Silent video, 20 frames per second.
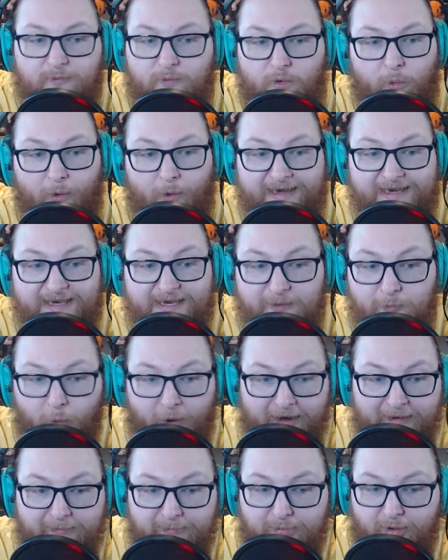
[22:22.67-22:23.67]

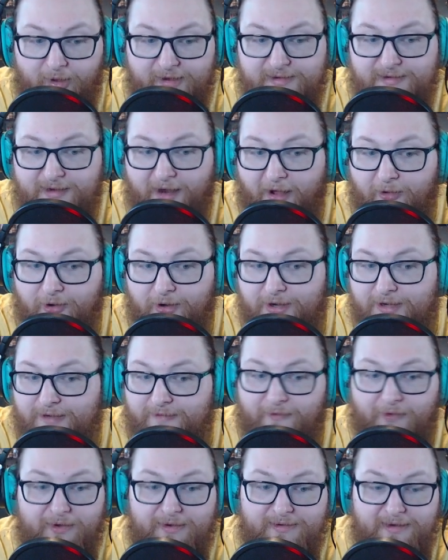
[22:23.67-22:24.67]
$21+
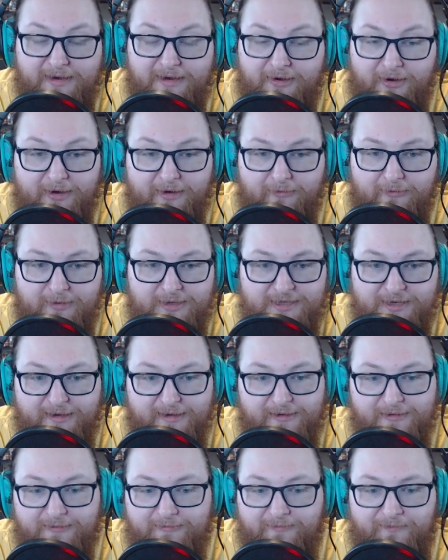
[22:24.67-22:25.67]
for the secret, which
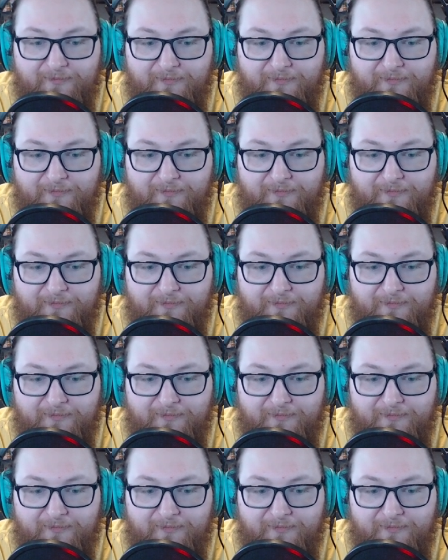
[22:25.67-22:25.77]
is